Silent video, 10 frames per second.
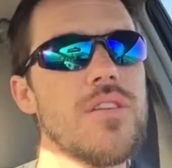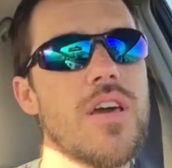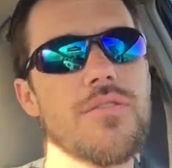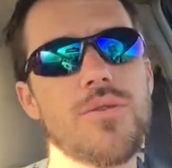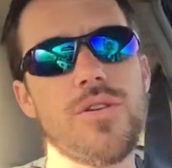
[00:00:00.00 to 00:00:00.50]

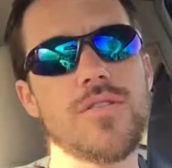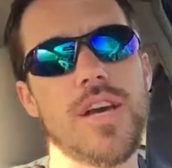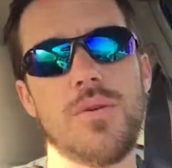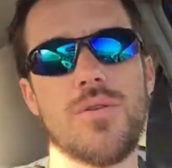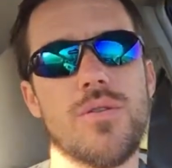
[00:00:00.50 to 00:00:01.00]
of course
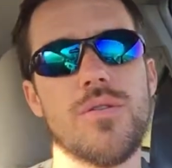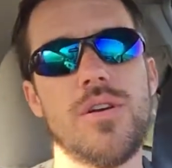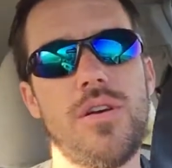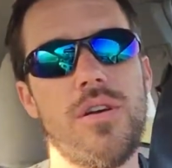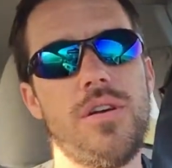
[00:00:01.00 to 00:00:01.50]
that will
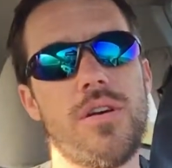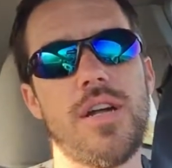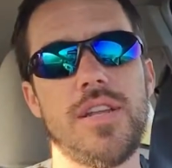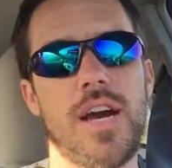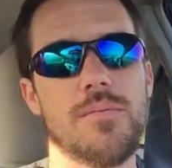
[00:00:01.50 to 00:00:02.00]

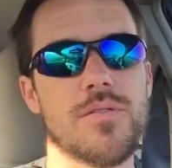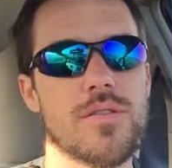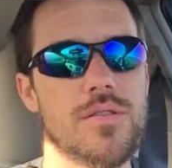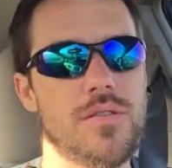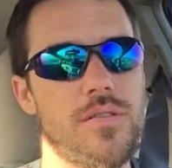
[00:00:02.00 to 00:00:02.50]
adapt
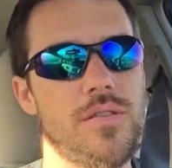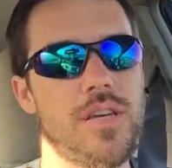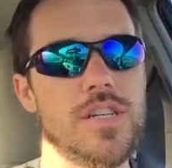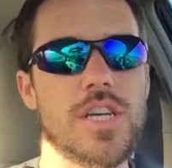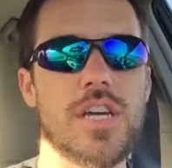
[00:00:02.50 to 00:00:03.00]

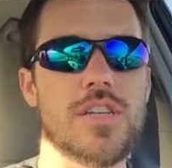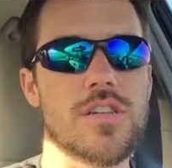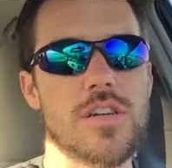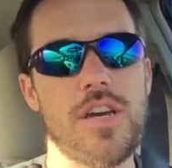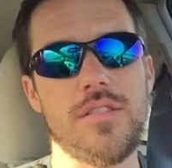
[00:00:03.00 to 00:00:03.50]
and change
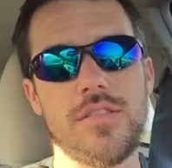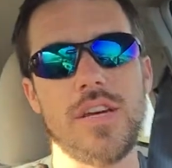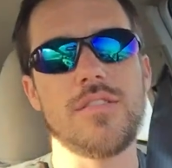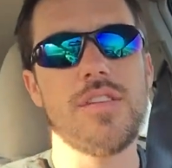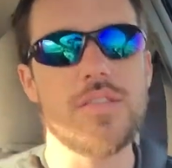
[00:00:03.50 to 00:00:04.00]
as
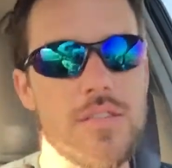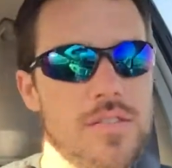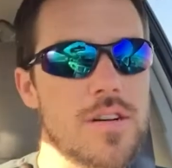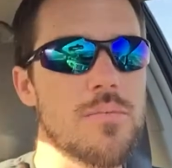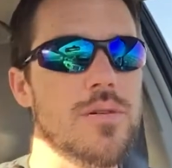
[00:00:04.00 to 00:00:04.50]

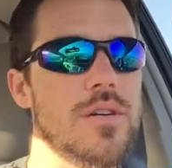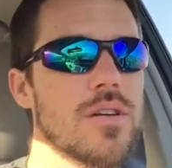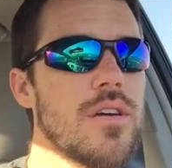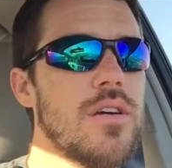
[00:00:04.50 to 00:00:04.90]
necessary. But